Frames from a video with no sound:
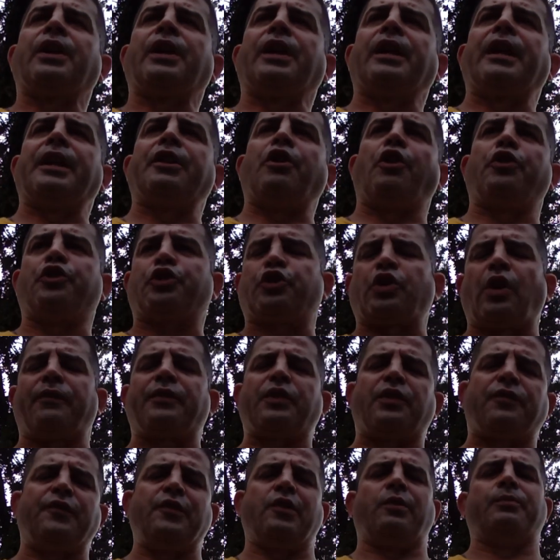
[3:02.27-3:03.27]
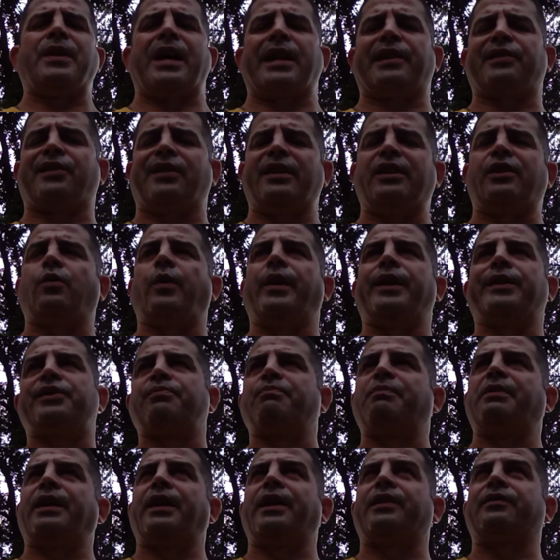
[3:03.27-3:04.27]
And other stuff is filmed out of sequence,
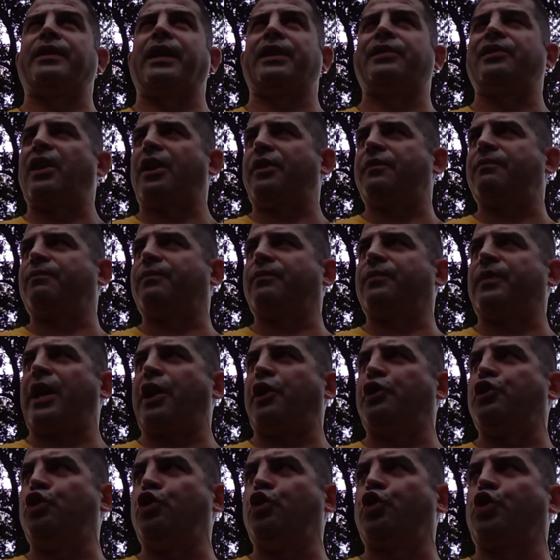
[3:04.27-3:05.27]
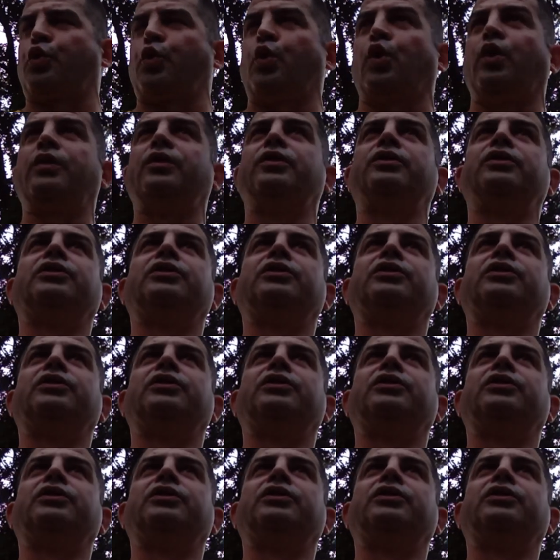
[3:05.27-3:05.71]
but that's not that unusual.